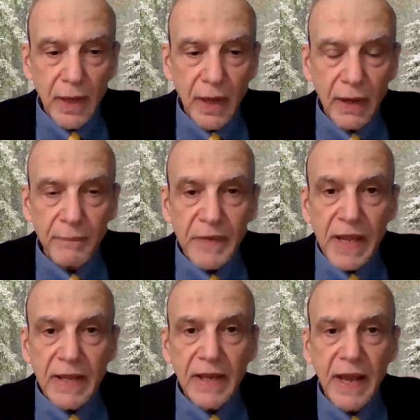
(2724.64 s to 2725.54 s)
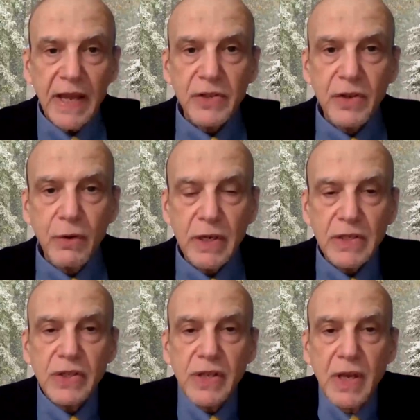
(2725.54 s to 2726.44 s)
Can I ask
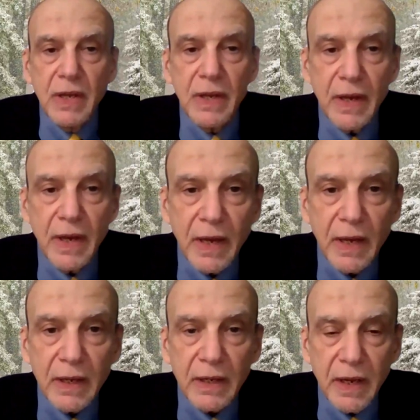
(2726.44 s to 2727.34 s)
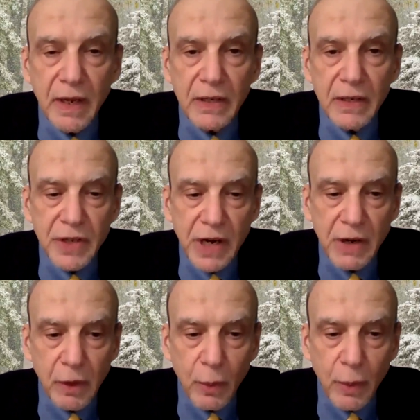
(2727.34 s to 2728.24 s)
Chris,
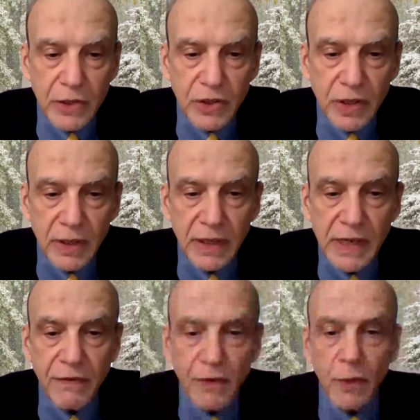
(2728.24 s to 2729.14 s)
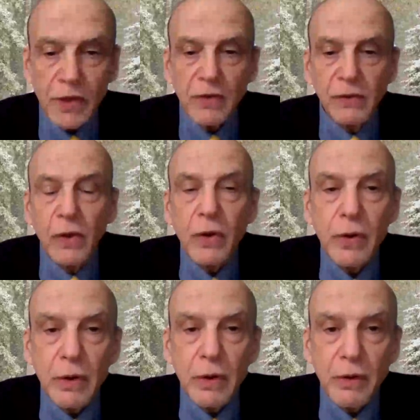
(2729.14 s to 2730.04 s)
general question, given what you've
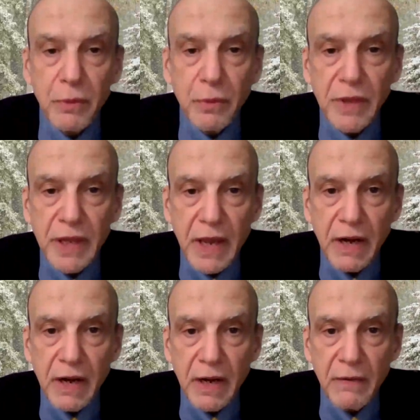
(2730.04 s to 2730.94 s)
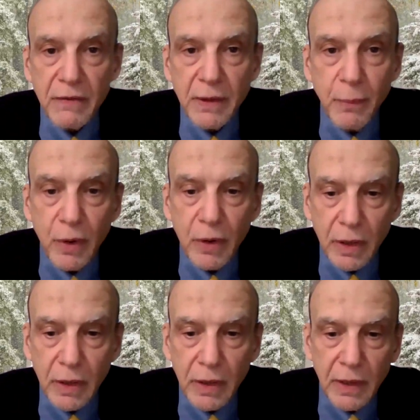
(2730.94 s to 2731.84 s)
learned through the editing of the
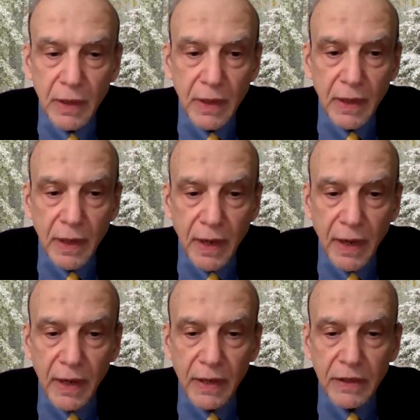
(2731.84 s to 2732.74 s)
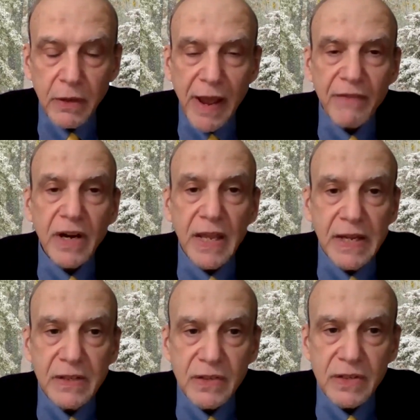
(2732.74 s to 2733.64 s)
book, do you have any
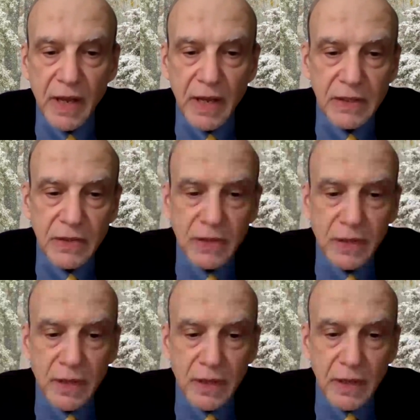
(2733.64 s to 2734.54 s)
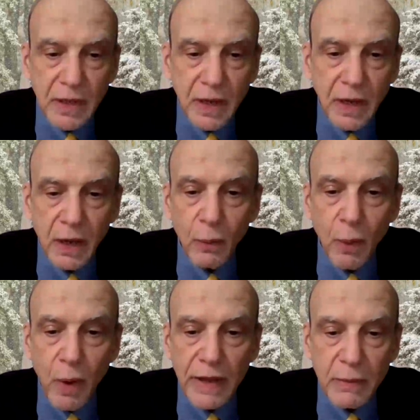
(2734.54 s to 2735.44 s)
insights on
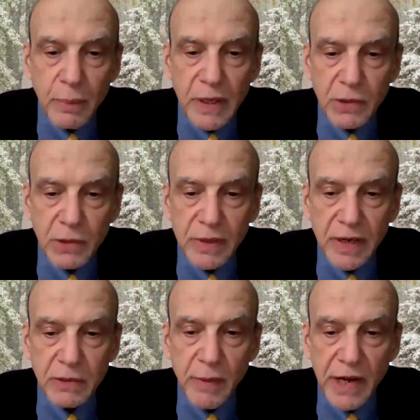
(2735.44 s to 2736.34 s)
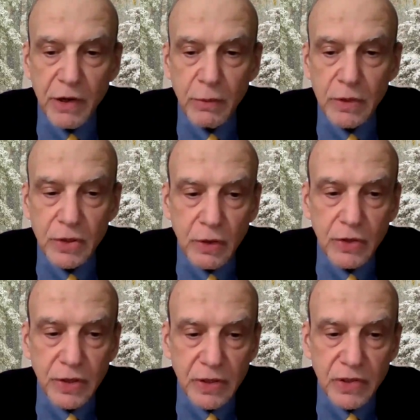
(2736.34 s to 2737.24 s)
why impeachment has made a
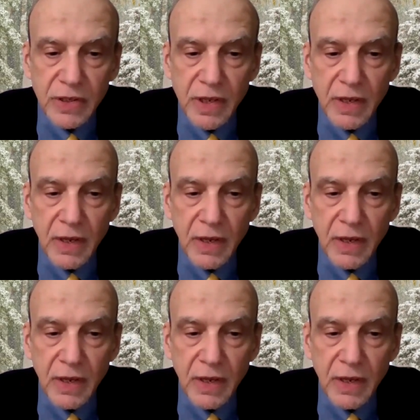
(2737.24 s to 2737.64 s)
resurgence